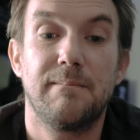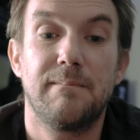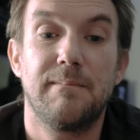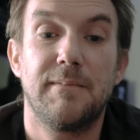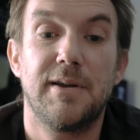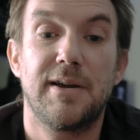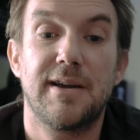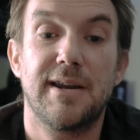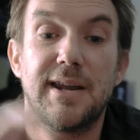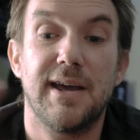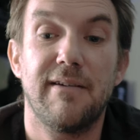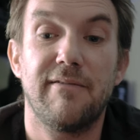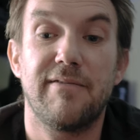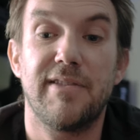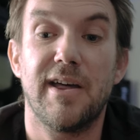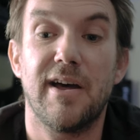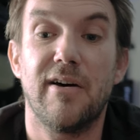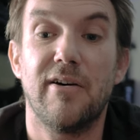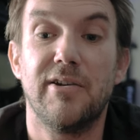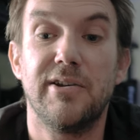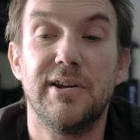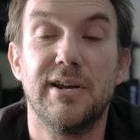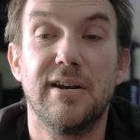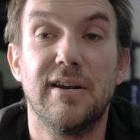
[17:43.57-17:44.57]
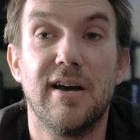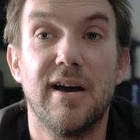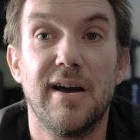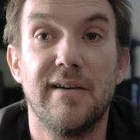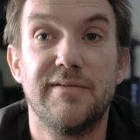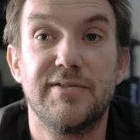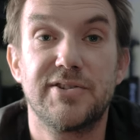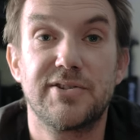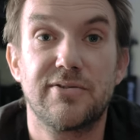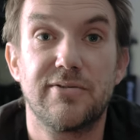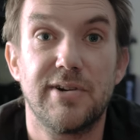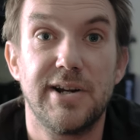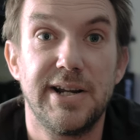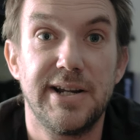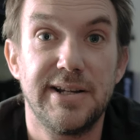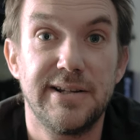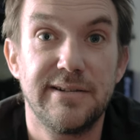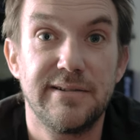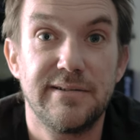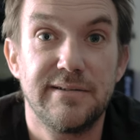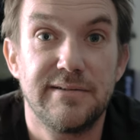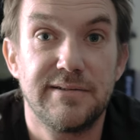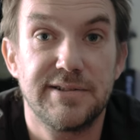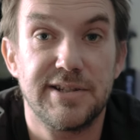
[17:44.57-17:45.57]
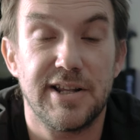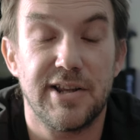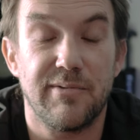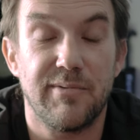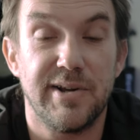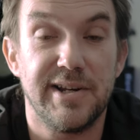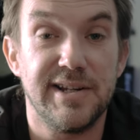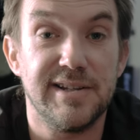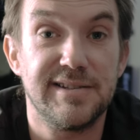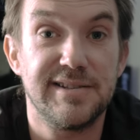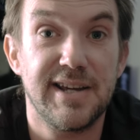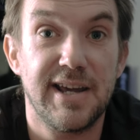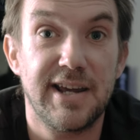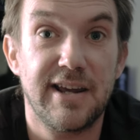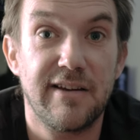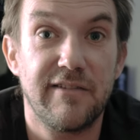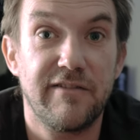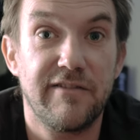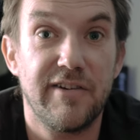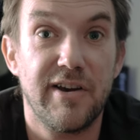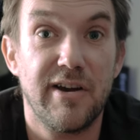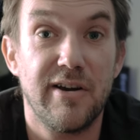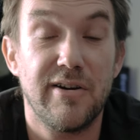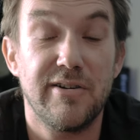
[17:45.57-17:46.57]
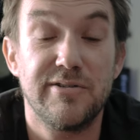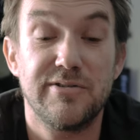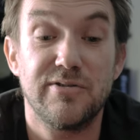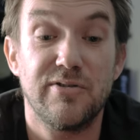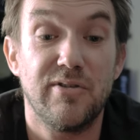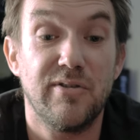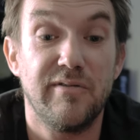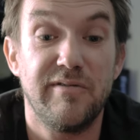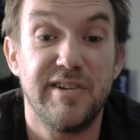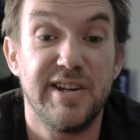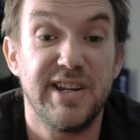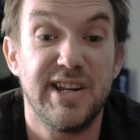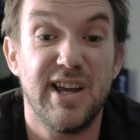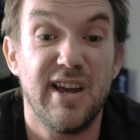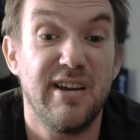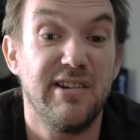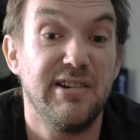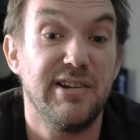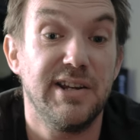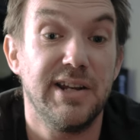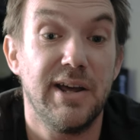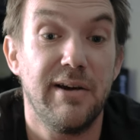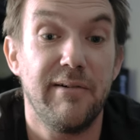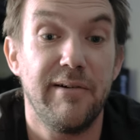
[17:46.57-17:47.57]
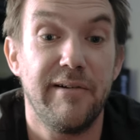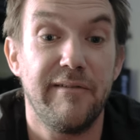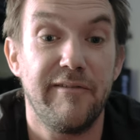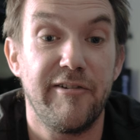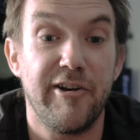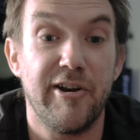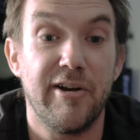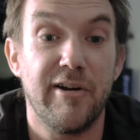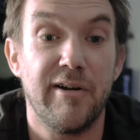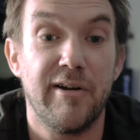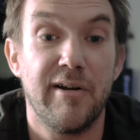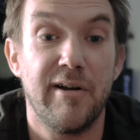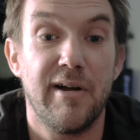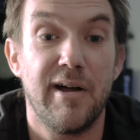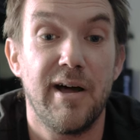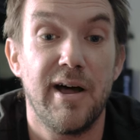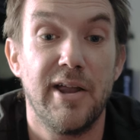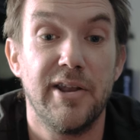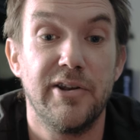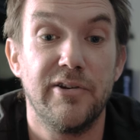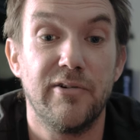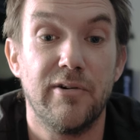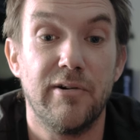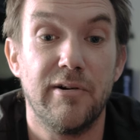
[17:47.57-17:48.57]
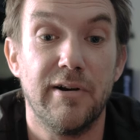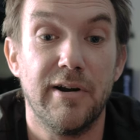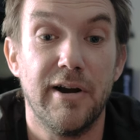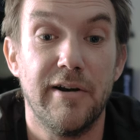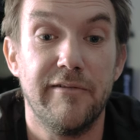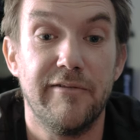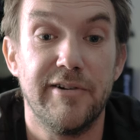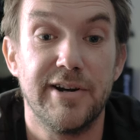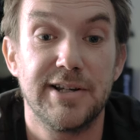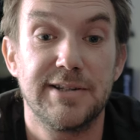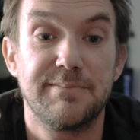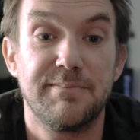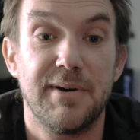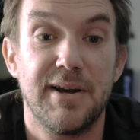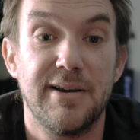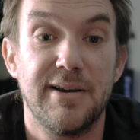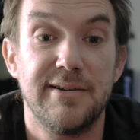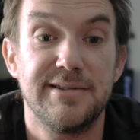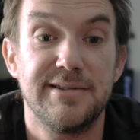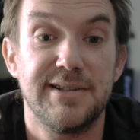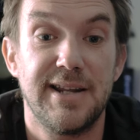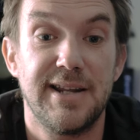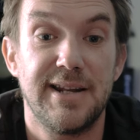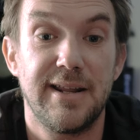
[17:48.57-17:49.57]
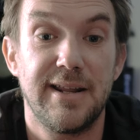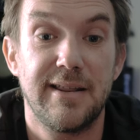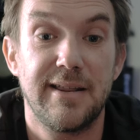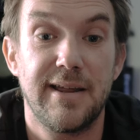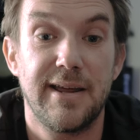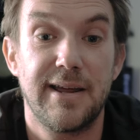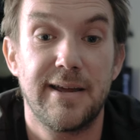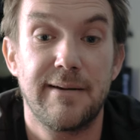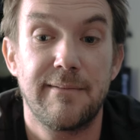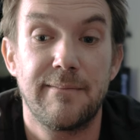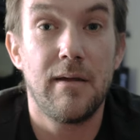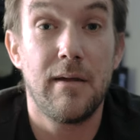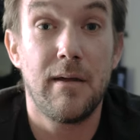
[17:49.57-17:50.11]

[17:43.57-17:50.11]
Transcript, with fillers: You can have that on your live screen so that when you're taking photos or video, you know if you are under or overexposing anything.